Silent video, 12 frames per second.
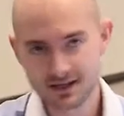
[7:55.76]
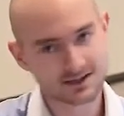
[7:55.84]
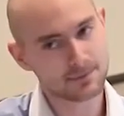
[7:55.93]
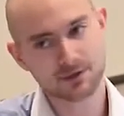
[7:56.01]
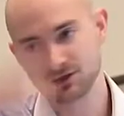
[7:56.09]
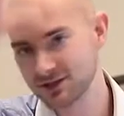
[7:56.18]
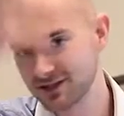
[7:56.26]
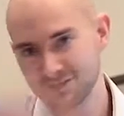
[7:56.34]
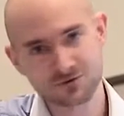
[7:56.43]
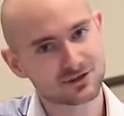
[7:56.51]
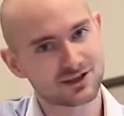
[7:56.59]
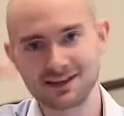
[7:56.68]
typically then
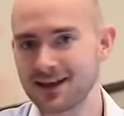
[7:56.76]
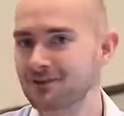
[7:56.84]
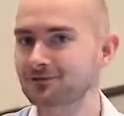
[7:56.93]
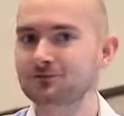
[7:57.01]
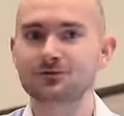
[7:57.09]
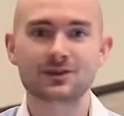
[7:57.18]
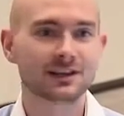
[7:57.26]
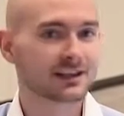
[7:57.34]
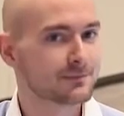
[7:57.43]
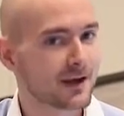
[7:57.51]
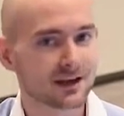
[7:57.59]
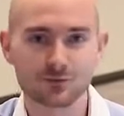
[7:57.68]
you'll see that really
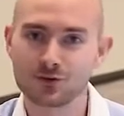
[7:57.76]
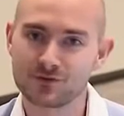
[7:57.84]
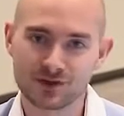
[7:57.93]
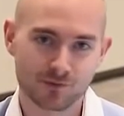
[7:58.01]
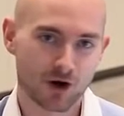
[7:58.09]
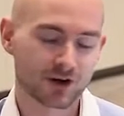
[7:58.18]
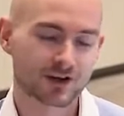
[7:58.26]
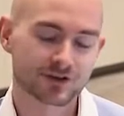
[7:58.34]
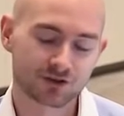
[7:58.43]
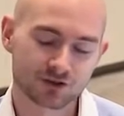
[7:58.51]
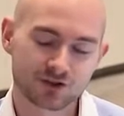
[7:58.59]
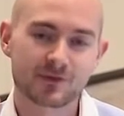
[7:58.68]
big move in the market.
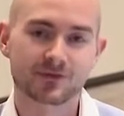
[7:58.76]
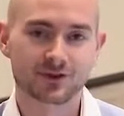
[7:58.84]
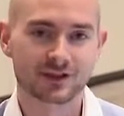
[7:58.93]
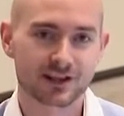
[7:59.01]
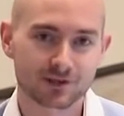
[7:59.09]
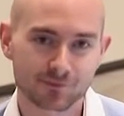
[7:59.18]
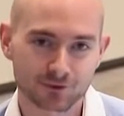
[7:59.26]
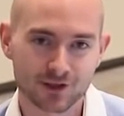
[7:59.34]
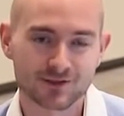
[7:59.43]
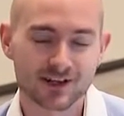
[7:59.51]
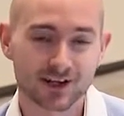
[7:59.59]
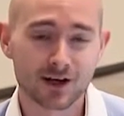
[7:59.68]
So just be very careful
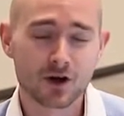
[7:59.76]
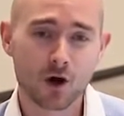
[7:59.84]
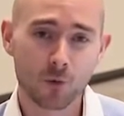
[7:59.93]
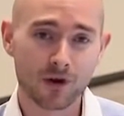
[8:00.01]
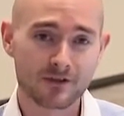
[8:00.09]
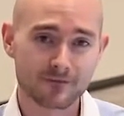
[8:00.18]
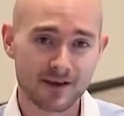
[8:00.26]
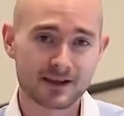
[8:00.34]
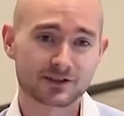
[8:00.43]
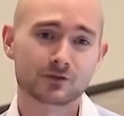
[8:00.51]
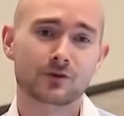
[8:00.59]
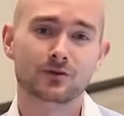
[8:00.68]
out there when
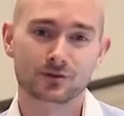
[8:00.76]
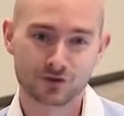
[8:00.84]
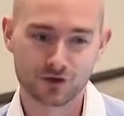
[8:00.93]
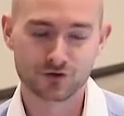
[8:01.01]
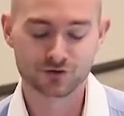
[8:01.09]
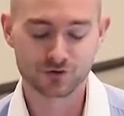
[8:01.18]
investing around those earnings